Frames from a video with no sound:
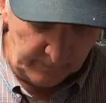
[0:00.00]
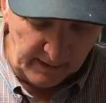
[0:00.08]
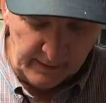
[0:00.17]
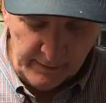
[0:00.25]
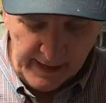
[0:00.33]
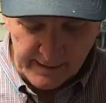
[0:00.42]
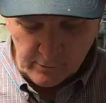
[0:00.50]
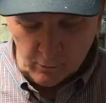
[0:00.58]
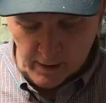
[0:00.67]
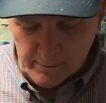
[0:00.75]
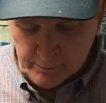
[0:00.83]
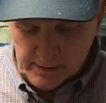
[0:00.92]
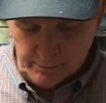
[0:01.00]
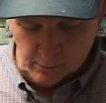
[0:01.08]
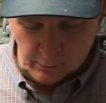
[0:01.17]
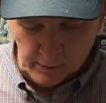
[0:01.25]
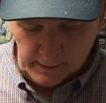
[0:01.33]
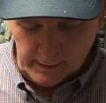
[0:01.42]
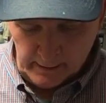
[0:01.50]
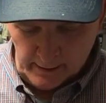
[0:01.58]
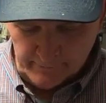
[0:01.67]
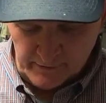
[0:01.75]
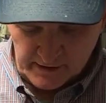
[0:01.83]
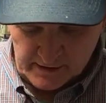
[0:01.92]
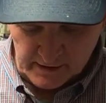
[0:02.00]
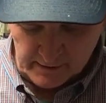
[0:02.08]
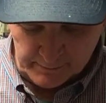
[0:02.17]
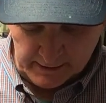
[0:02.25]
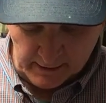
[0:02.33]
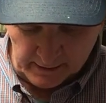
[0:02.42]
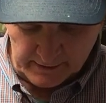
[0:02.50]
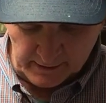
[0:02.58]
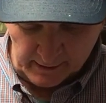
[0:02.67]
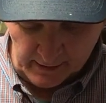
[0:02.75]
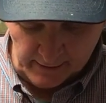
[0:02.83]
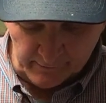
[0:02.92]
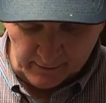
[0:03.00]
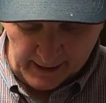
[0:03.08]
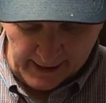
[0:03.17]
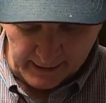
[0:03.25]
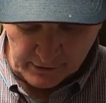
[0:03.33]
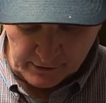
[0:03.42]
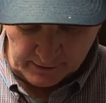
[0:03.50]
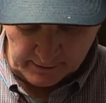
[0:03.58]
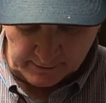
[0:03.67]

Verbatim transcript: And that's why people really love this is because of the lever action.